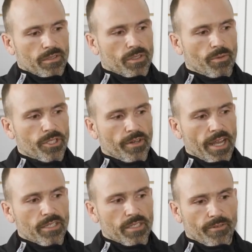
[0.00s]
switch your
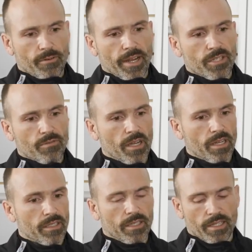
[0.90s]
edges for race
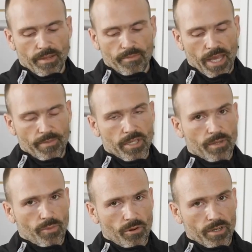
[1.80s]
run and then maybe
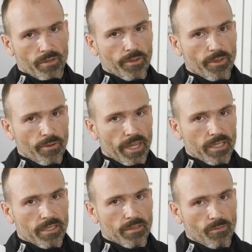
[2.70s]
support it with the
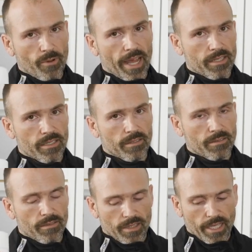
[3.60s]
race wax
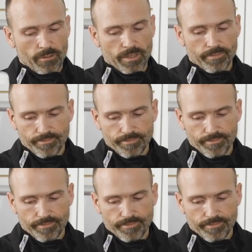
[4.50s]
liquid.